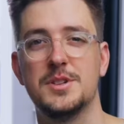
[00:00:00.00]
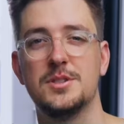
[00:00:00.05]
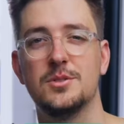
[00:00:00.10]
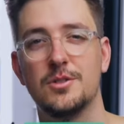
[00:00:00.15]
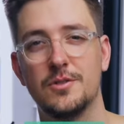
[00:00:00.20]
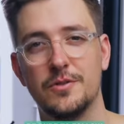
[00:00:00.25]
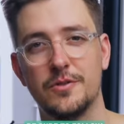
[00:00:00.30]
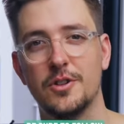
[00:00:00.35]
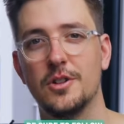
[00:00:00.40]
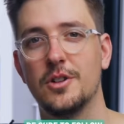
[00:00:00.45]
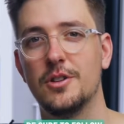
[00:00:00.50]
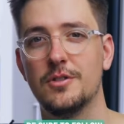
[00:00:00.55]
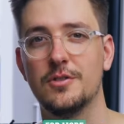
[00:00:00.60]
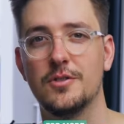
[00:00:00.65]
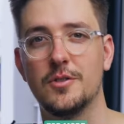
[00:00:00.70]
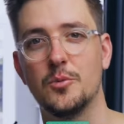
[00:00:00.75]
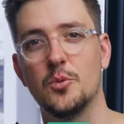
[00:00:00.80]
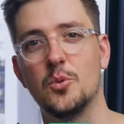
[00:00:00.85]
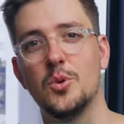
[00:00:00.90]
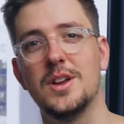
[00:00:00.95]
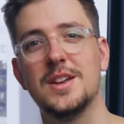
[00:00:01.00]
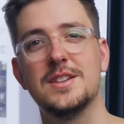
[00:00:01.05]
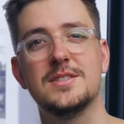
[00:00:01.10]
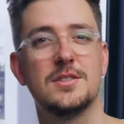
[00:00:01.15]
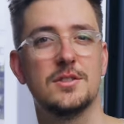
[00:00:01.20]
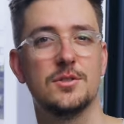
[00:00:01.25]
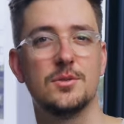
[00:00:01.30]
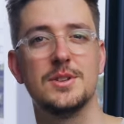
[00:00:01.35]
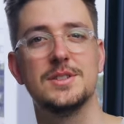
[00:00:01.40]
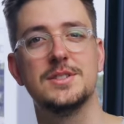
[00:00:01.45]
Be sure to follow for more
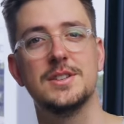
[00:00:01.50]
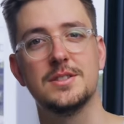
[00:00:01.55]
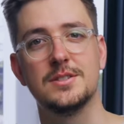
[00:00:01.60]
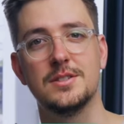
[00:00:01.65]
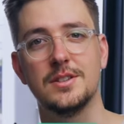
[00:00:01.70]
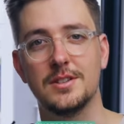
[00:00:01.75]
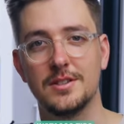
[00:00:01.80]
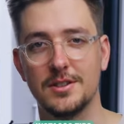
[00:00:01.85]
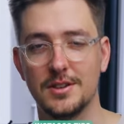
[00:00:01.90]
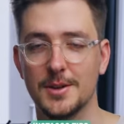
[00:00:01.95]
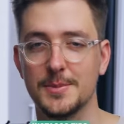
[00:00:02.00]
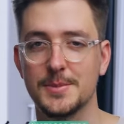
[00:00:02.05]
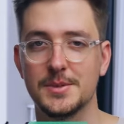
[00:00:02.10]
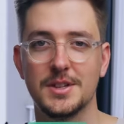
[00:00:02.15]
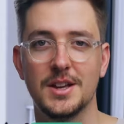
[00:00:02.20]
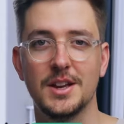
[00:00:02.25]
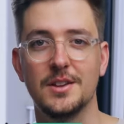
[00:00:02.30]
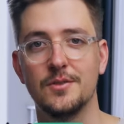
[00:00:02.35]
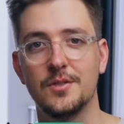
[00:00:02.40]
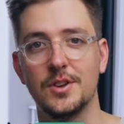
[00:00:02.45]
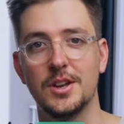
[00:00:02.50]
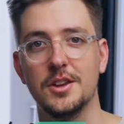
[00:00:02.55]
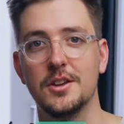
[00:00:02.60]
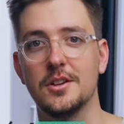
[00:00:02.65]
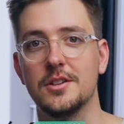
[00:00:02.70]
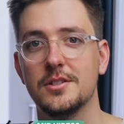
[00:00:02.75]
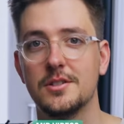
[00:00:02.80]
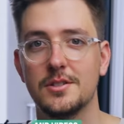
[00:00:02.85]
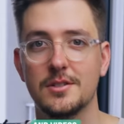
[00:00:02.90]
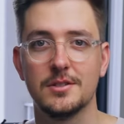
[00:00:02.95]
Insta360 tips and
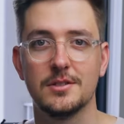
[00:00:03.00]
videos.